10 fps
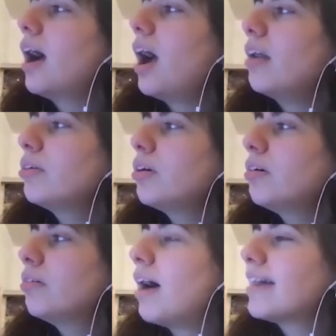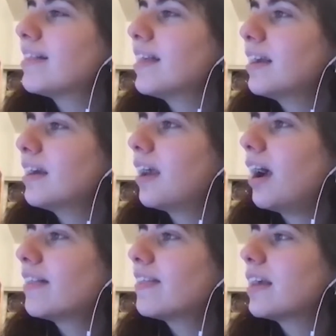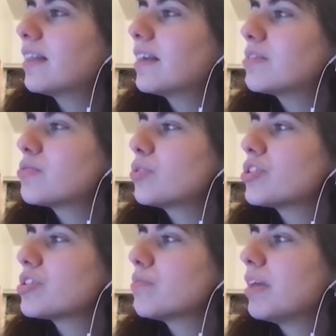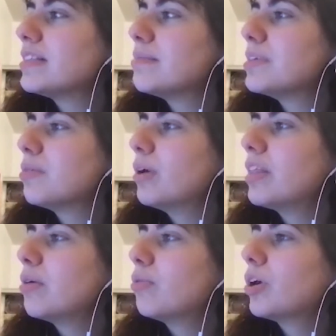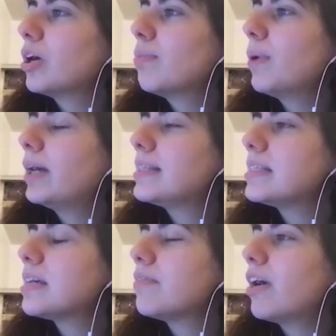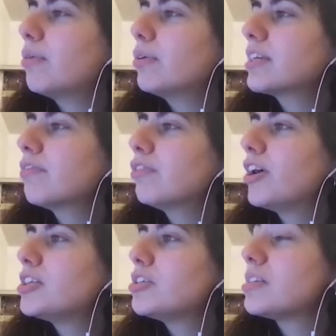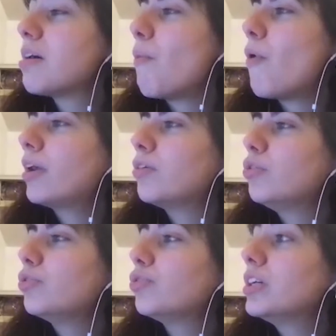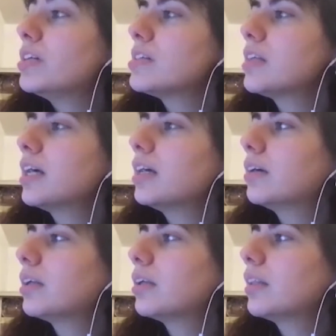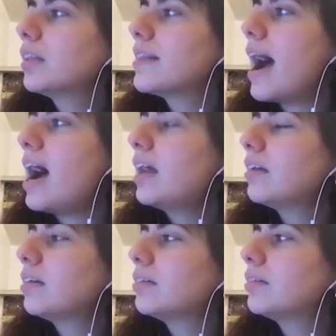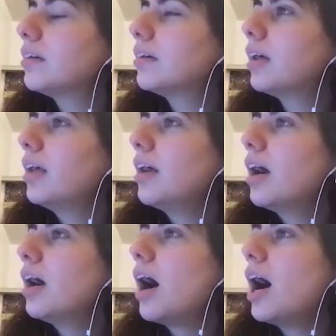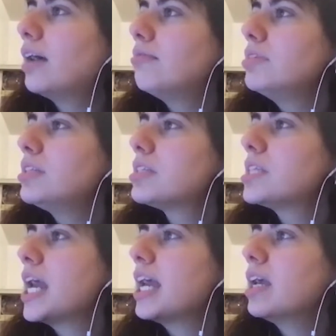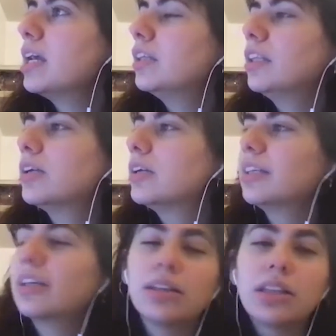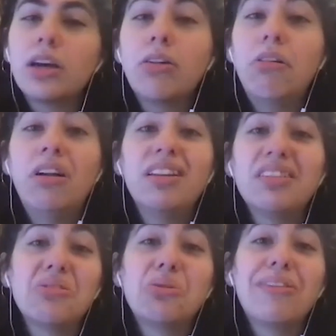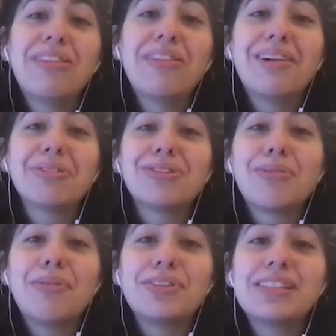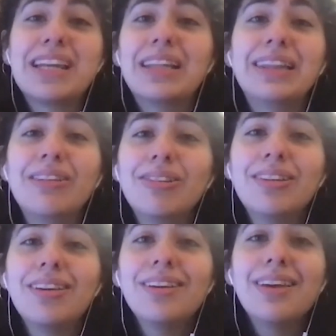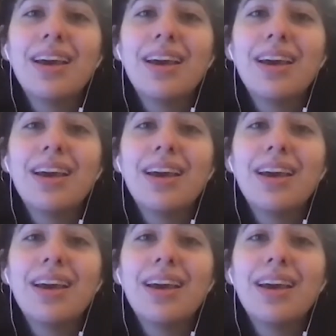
I don't know. I think things were just meant to be the way they were. But if I were to give advice to someone who feels like that, I would say literally, like the whole thing we're talking about today, literally